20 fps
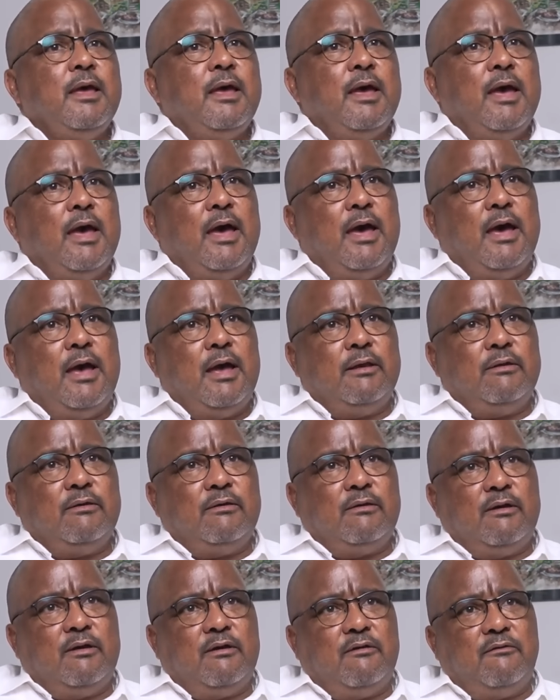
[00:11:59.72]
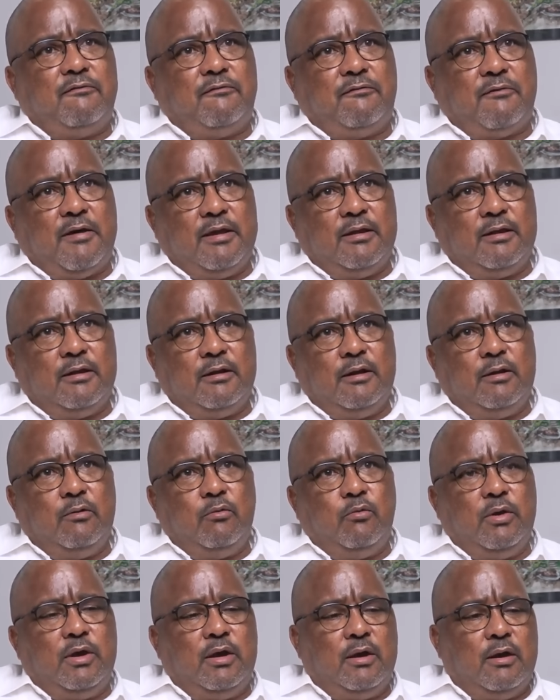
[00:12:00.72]
And finally,
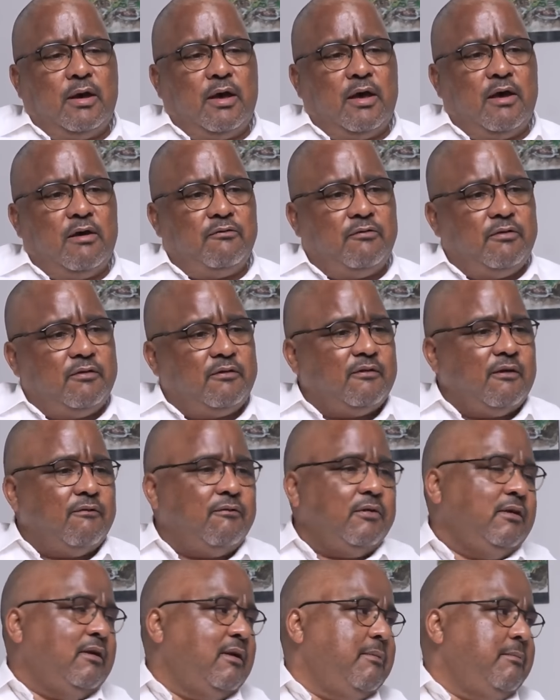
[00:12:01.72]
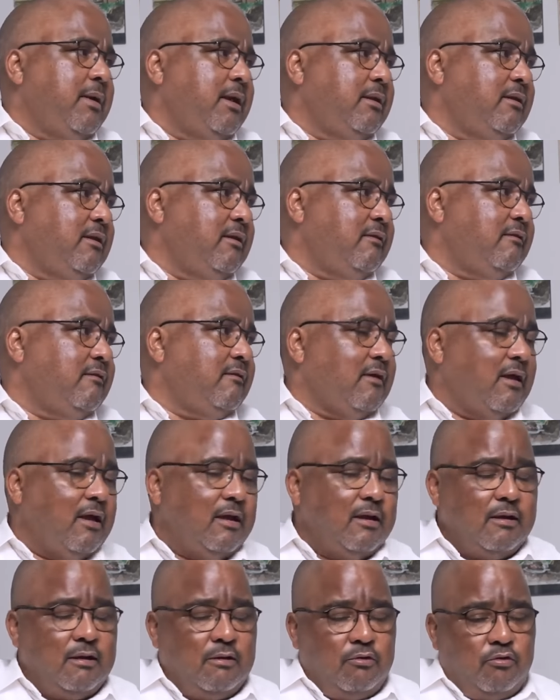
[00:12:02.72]
we have a 7-year mandate,
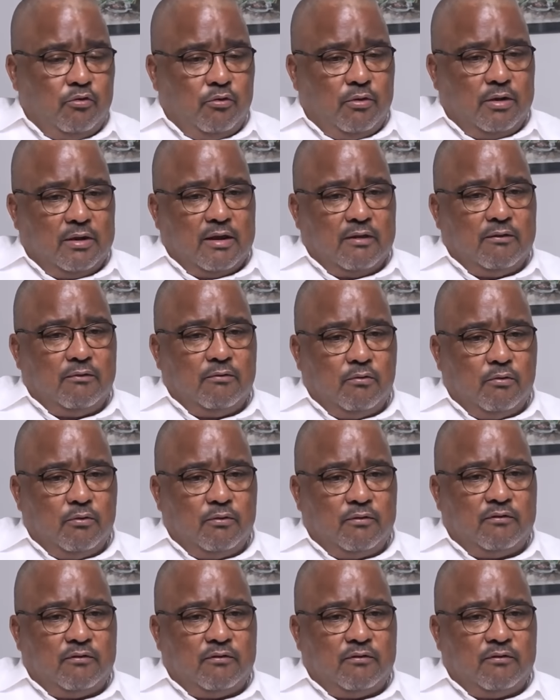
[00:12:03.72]
and during those